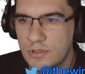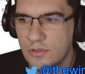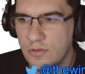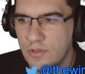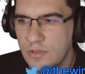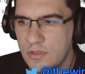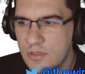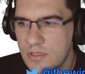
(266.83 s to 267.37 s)
So
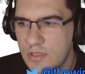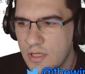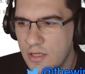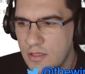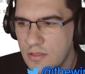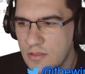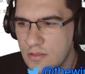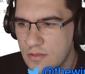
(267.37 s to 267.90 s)
in this
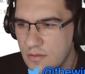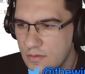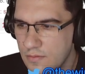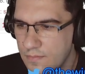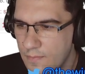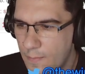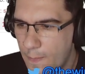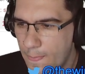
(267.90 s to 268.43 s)
case,
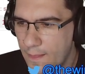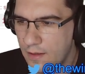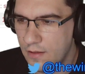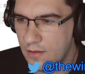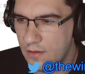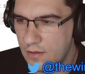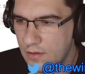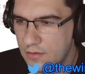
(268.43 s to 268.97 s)

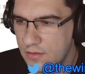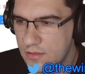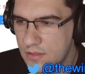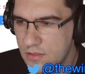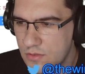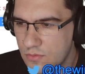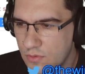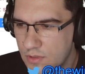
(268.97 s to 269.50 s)
uh, this
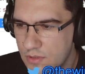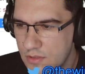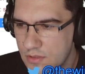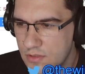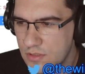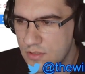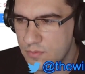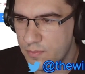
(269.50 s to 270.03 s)
is what
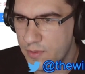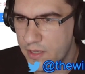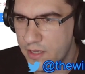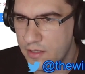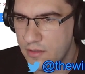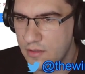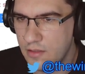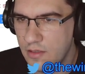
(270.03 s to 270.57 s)
is
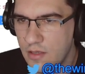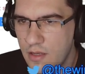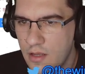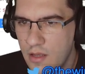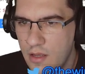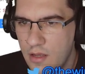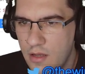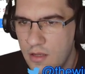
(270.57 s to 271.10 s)
displayed
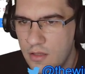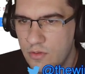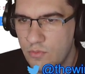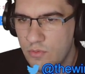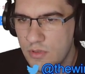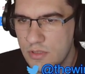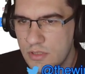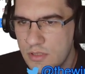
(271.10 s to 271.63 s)

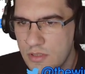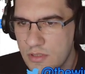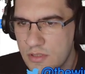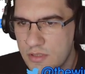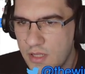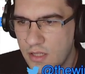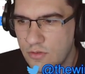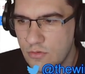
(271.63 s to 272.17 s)
and we'll see a
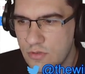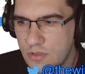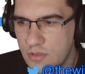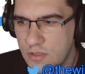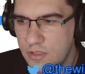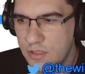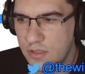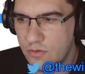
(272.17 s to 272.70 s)
status
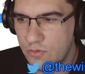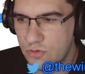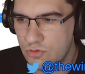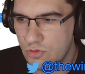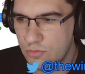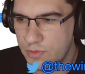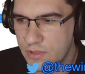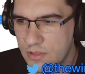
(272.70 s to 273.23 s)
in here,
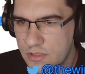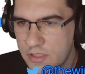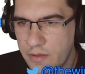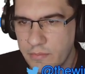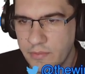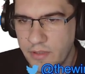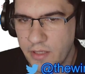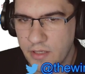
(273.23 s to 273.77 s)
which will be the
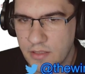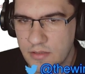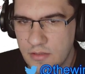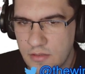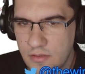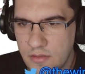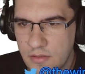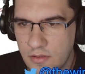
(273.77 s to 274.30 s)
same text.
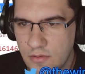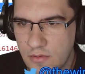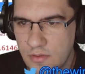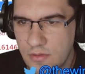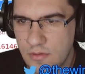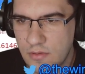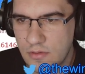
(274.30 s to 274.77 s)
So